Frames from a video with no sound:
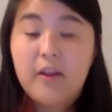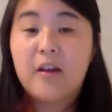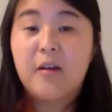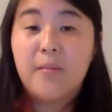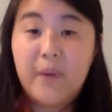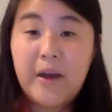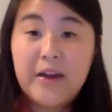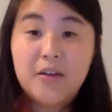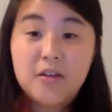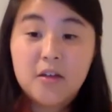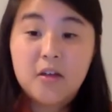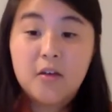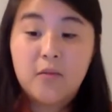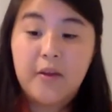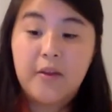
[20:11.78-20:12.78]
like a
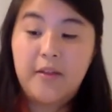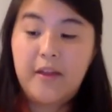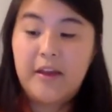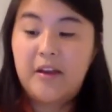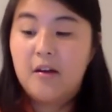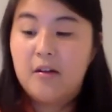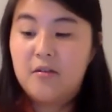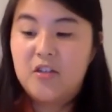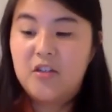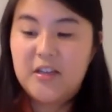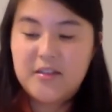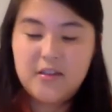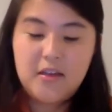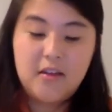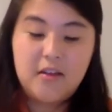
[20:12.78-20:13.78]
binder with like, oh,
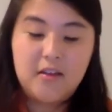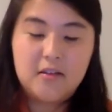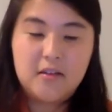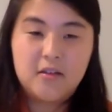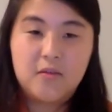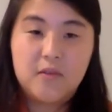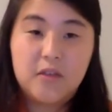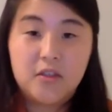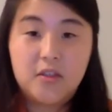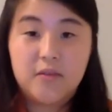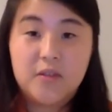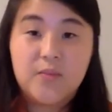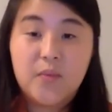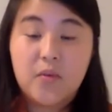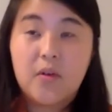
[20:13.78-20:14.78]
Jessie, this is when
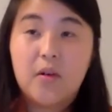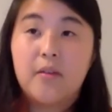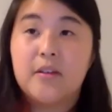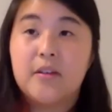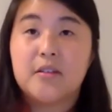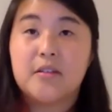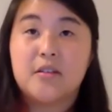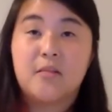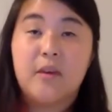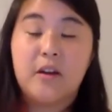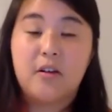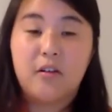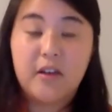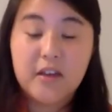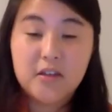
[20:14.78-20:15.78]
she was born, this is
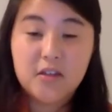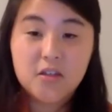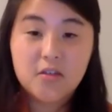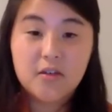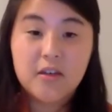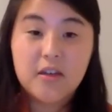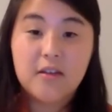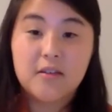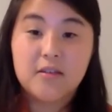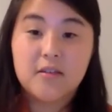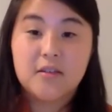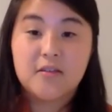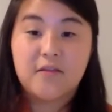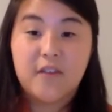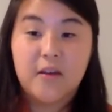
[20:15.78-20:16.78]
her medical history,
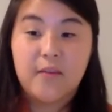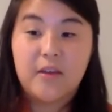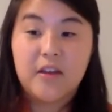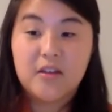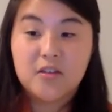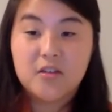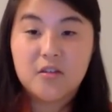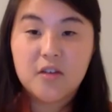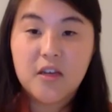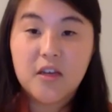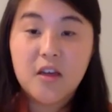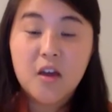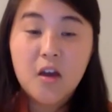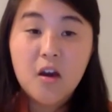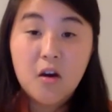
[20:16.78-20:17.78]
this is the family
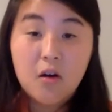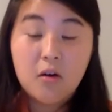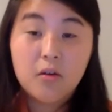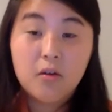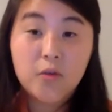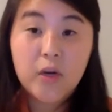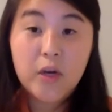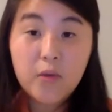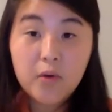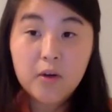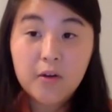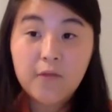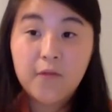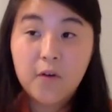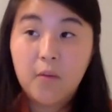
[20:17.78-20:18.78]
history? Or do I
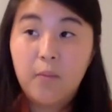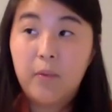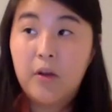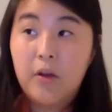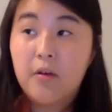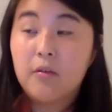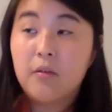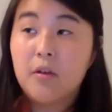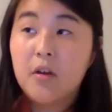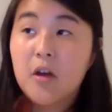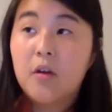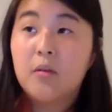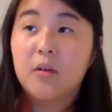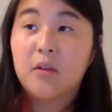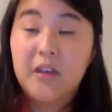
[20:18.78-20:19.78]
want a
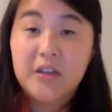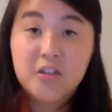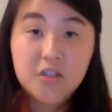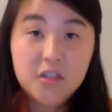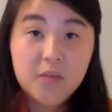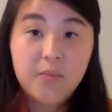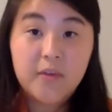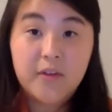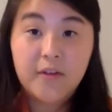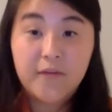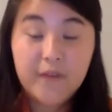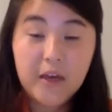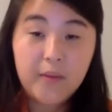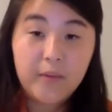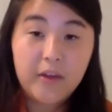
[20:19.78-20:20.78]
full-blown relationship
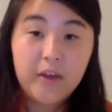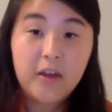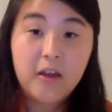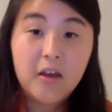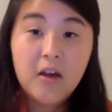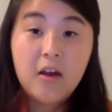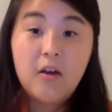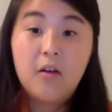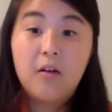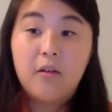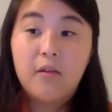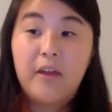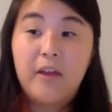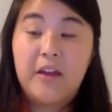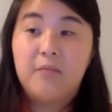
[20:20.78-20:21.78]
with the family,
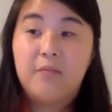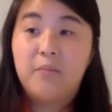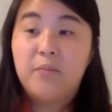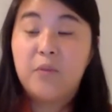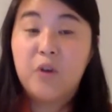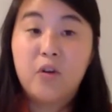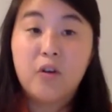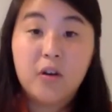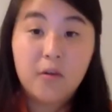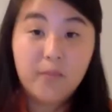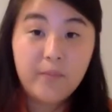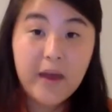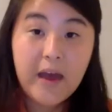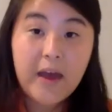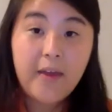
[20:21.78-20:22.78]
like good
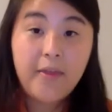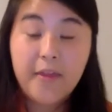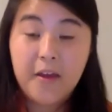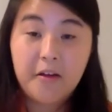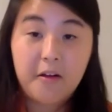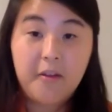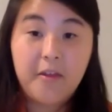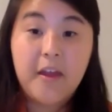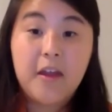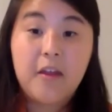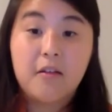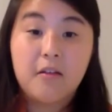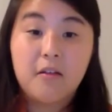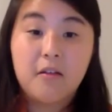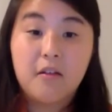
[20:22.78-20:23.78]
or bad, thick or
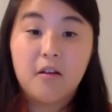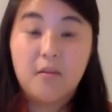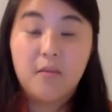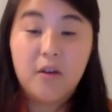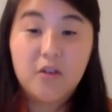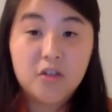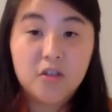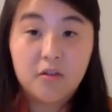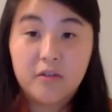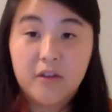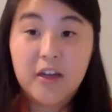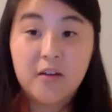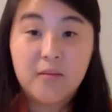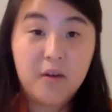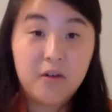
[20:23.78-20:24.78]
thin,
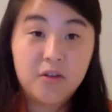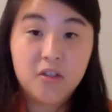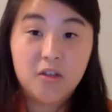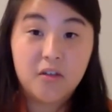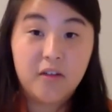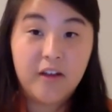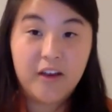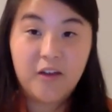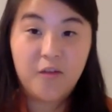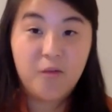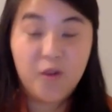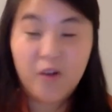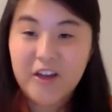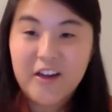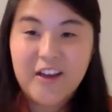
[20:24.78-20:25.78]
emotional, non-emotional, like
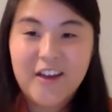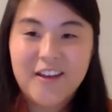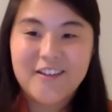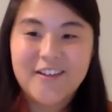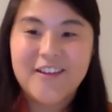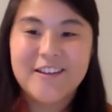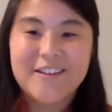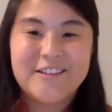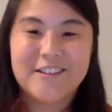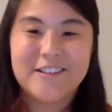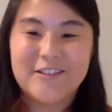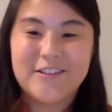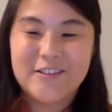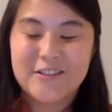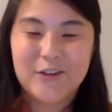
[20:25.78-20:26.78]
we're in it
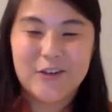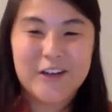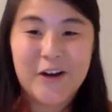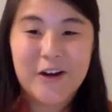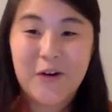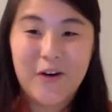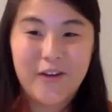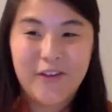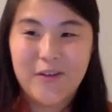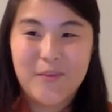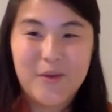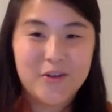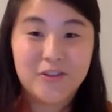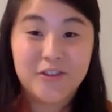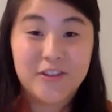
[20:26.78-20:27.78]
to sort out all
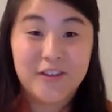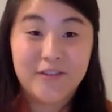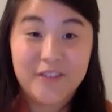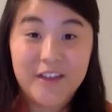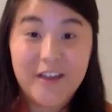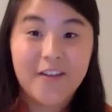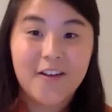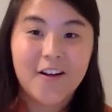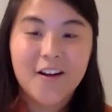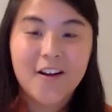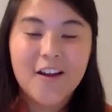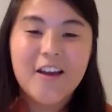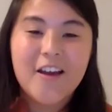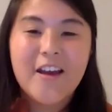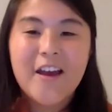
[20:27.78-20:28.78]
the emotional stuff
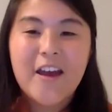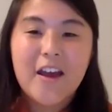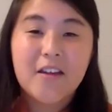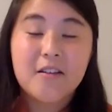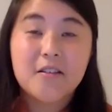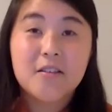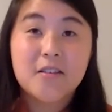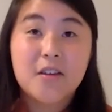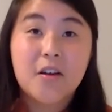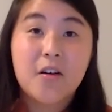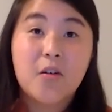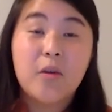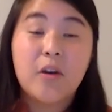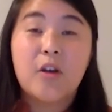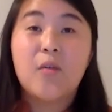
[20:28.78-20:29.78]
together. And
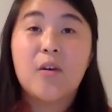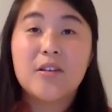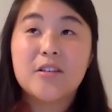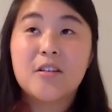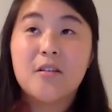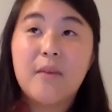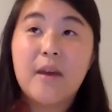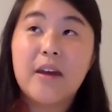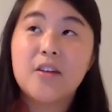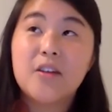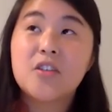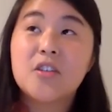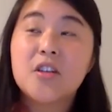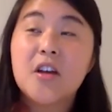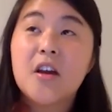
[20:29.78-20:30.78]
so when it wasn't a
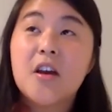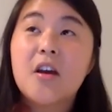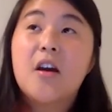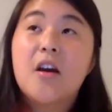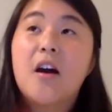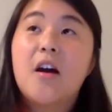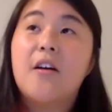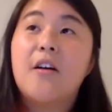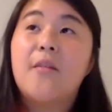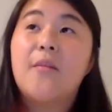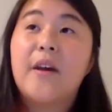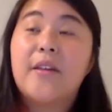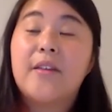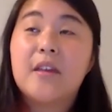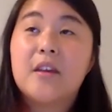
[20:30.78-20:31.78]
match,
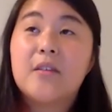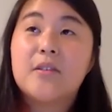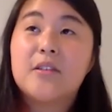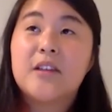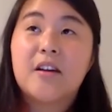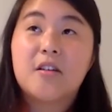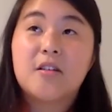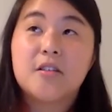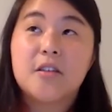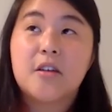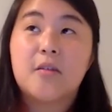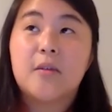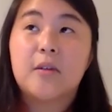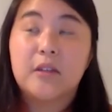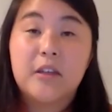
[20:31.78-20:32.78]
I think it was
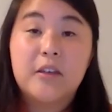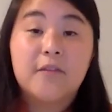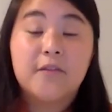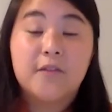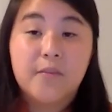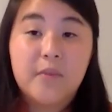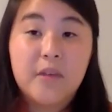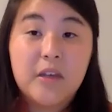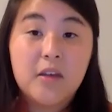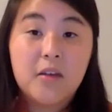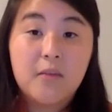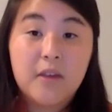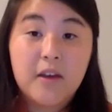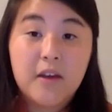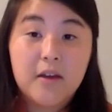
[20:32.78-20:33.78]
actually a relief for
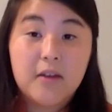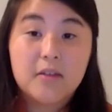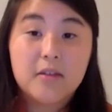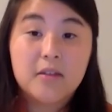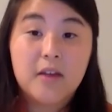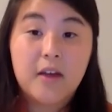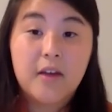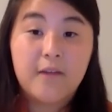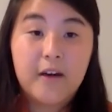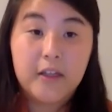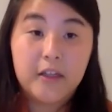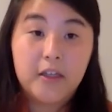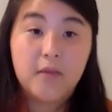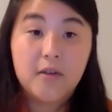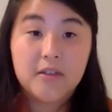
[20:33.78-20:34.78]
me because I
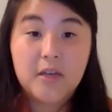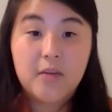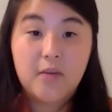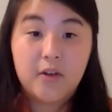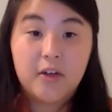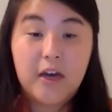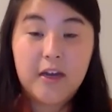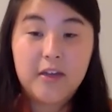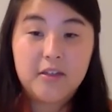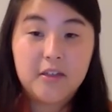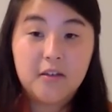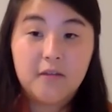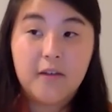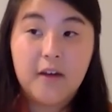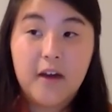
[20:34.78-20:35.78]
finally was able to
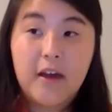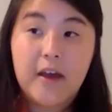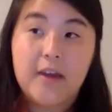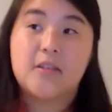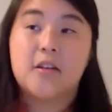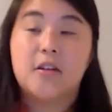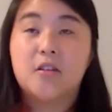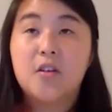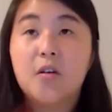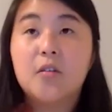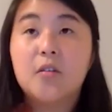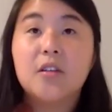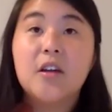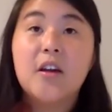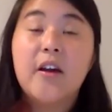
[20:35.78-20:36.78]
identify as an
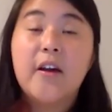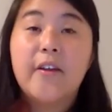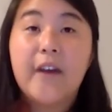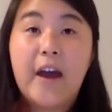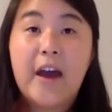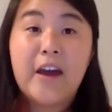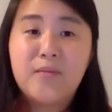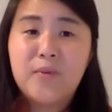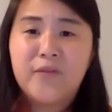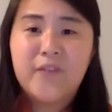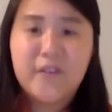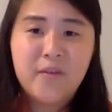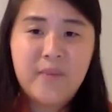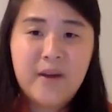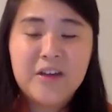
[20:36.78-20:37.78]
adult that I'd
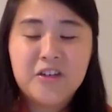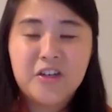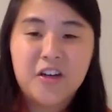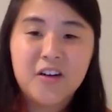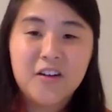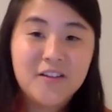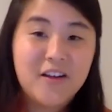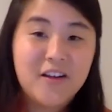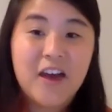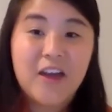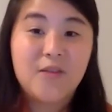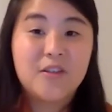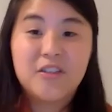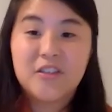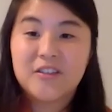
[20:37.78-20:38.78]
prefer the binder.
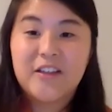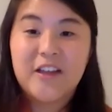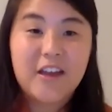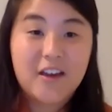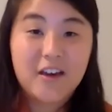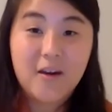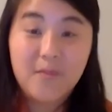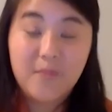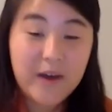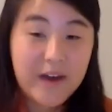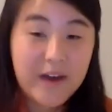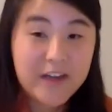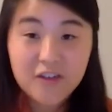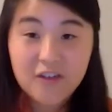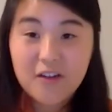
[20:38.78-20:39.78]
I would just like a
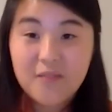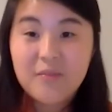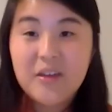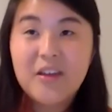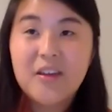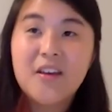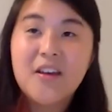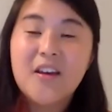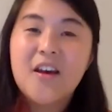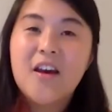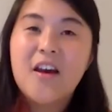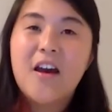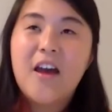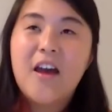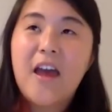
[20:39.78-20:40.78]
binder on me,
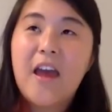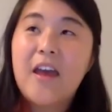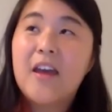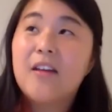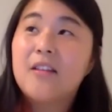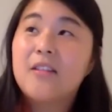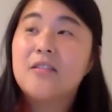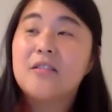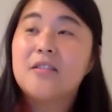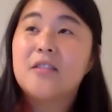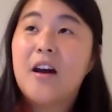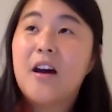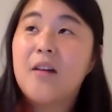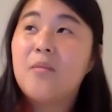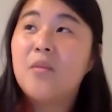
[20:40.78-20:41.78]

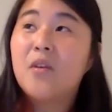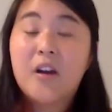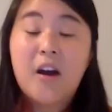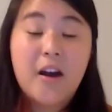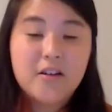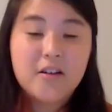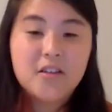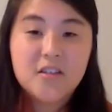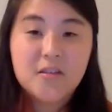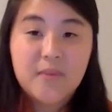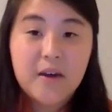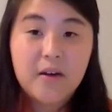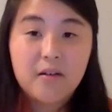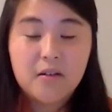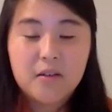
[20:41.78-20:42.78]
and I'm more
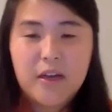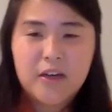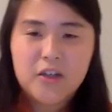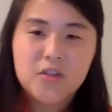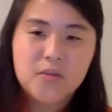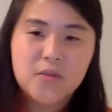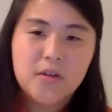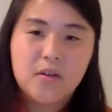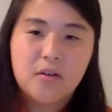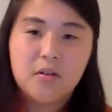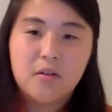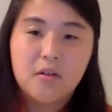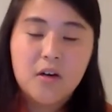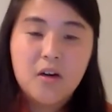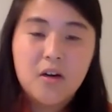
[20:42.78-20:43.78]
cautious about an
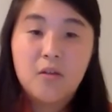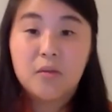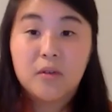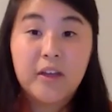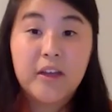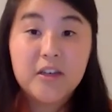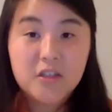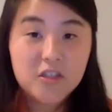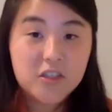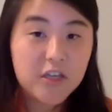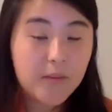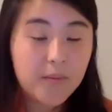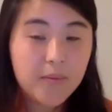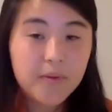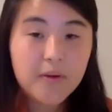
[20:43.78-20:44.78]
actual
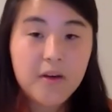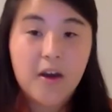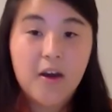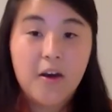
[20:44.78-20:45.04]
relationship